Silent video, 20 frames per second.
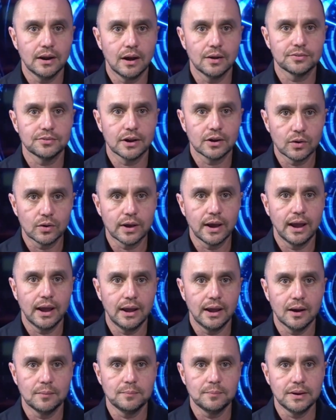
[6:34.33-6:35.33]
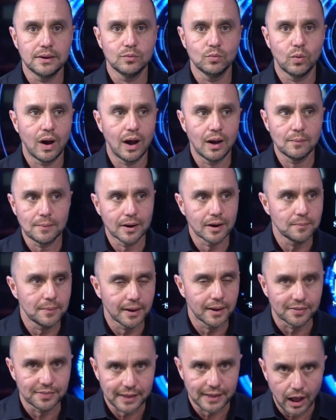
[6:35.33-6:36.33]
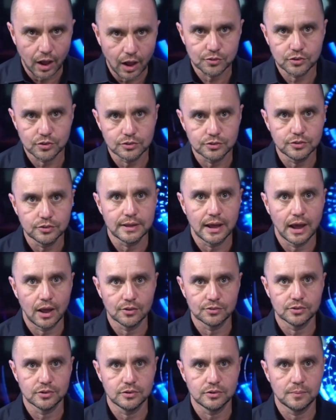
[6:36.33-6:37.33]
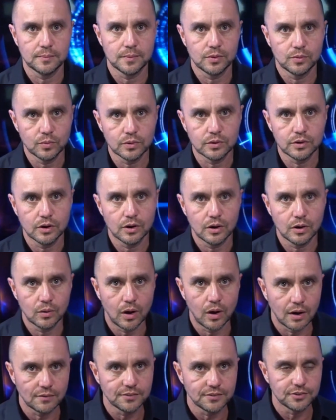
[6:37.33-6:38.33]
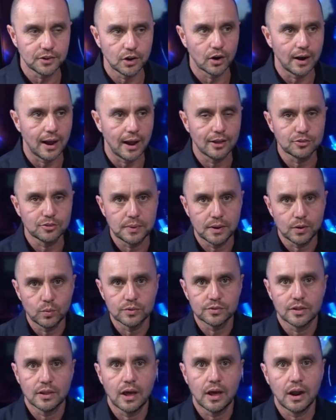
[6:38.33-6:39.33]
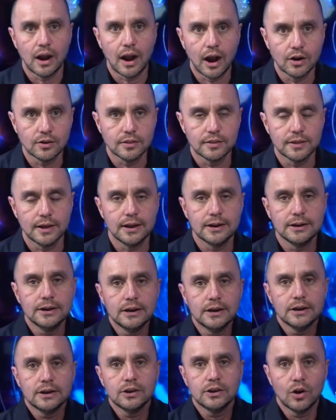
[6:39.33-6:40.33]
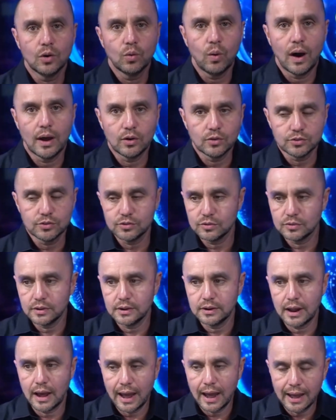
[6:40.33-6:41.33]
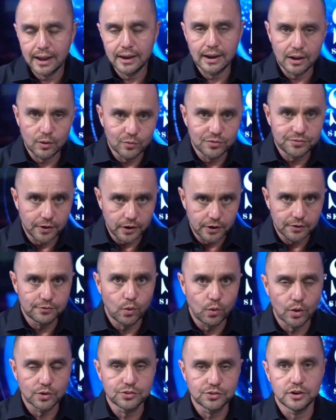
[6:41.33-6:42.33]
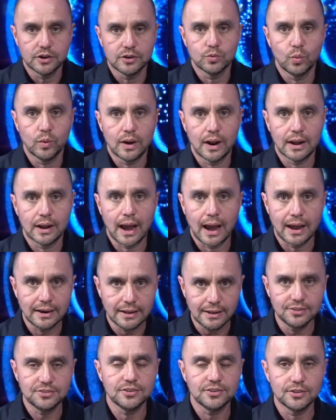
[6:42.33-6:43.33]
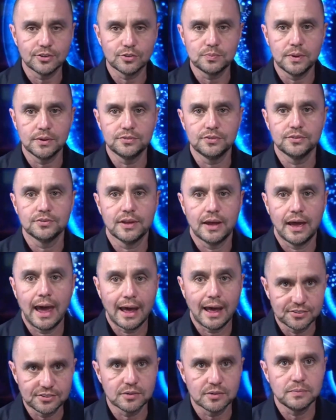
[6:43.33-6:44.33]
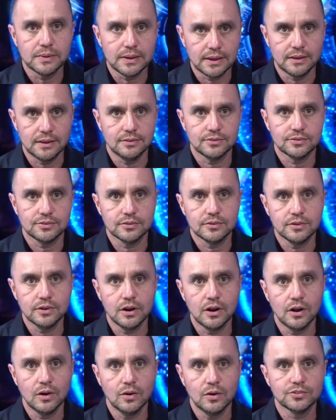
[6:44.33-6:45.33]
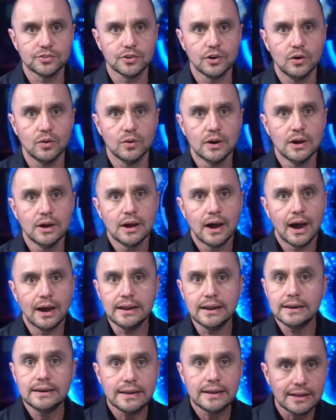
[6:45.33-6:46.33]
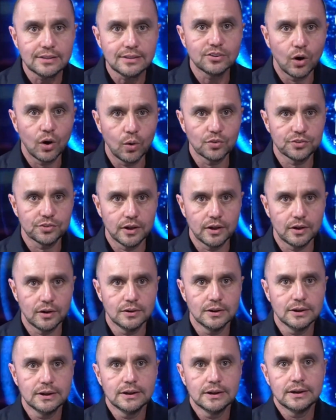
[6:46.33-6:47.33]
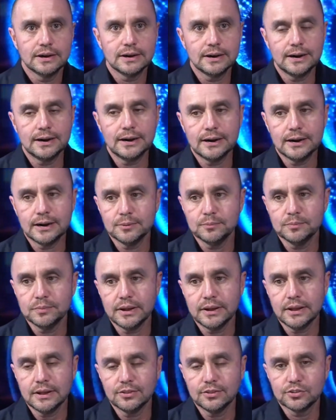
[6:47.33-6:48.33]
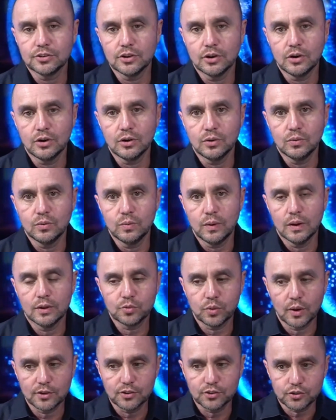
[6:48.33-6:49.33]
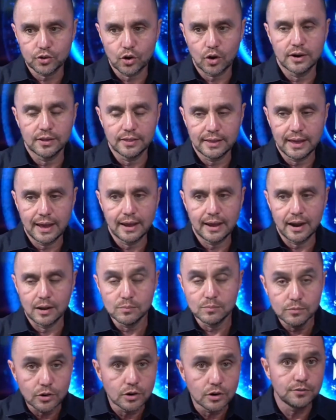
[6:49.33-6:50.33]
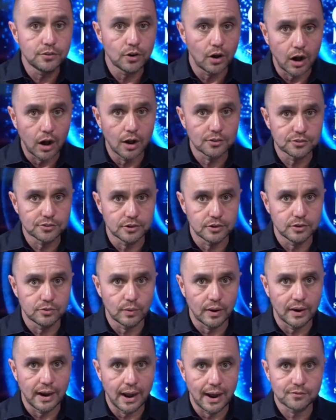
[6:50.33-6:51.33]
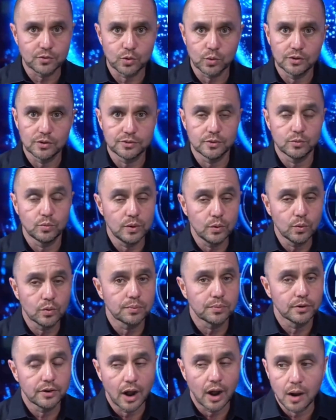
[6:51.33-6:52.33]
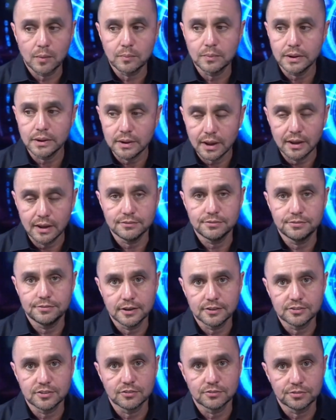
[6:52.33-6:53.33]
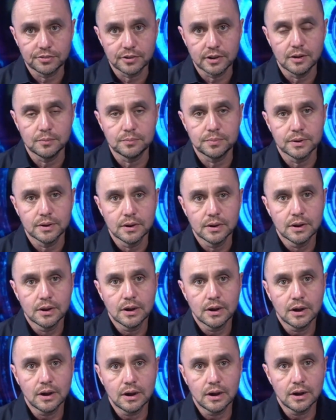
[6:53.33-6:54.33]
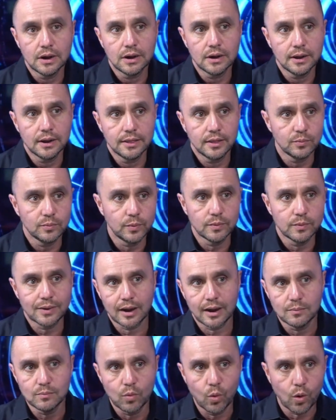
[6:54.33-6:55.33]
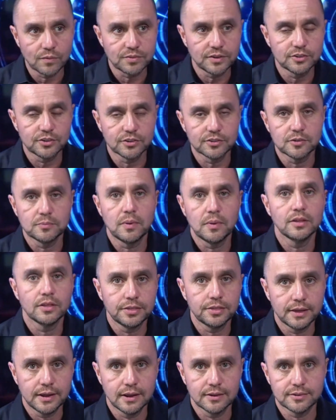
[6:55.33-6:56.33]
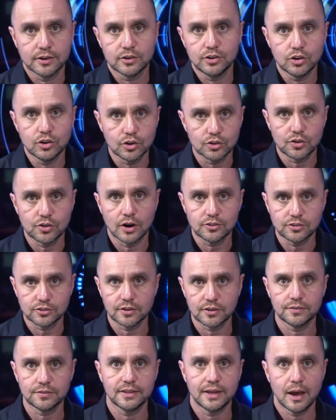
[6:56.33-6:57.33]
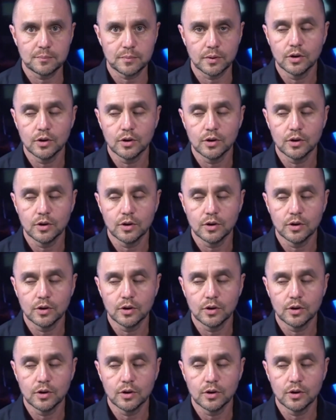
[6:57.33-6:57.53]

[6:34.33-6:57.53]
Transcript: I was like, okay, I mean, why am I going to make a thousand or two thousand? I mean, you know, obviously our ad spend was a lot higher than that. You know, why don't you? And I had, and I was very fortunate when I got into this business. I had some means, you know, so I didn't need to wholesale. Um, and so once I started that, I moved to Austin right afterwards, and we were predominantly a fix and flip. Uh, and then we kind of morphed into some other things like new construction stuff like that.